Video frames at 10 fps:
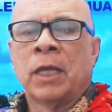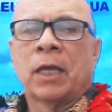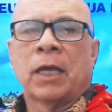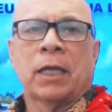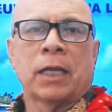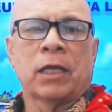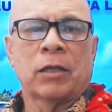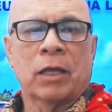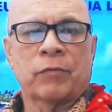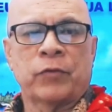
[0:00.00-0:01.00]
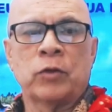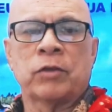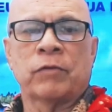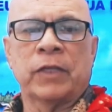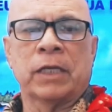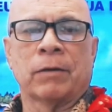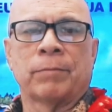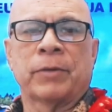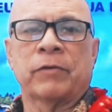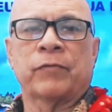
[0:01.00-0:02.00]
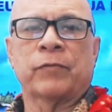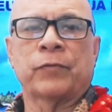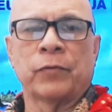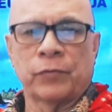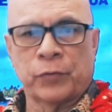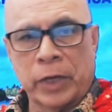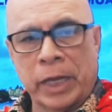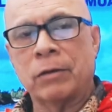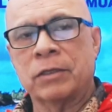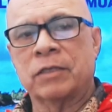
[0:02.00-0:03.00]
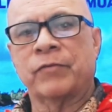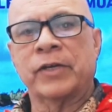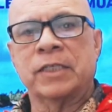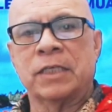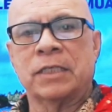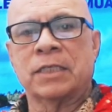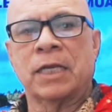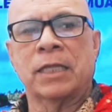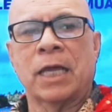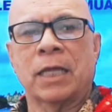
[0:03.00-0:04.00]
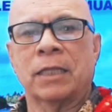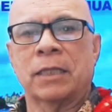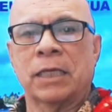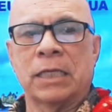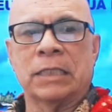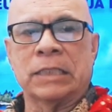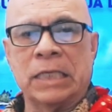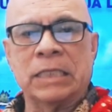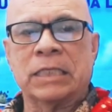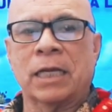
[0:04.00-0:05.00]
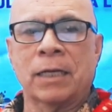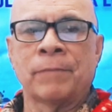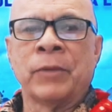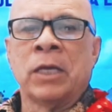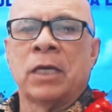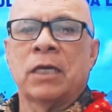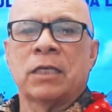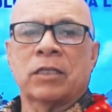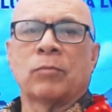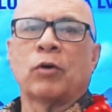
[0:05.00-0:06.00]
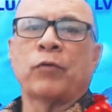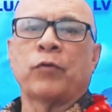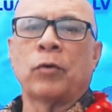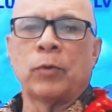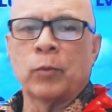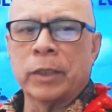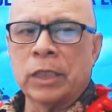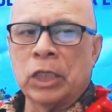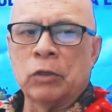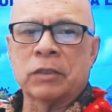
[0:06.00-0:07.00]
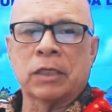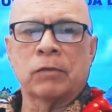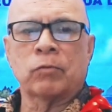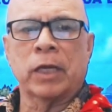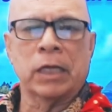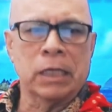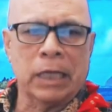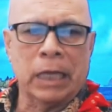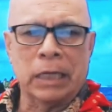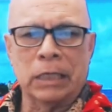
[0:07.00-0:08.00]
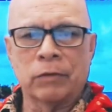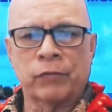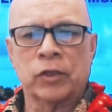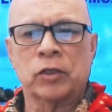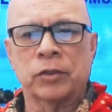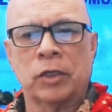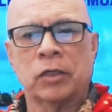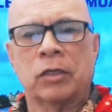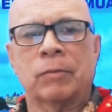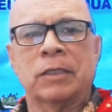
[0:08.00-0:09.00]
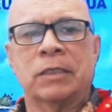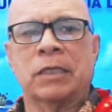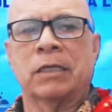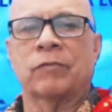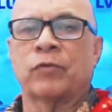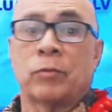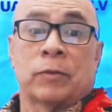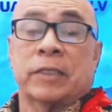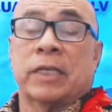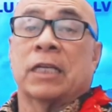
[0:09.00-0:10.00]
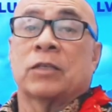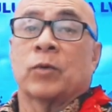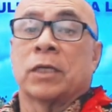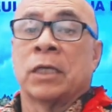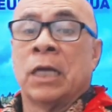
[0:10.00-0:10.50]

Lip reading: in a future video, but for now, suffice it to say that the T style is the more formal one used in writing and in official documents and formal settings when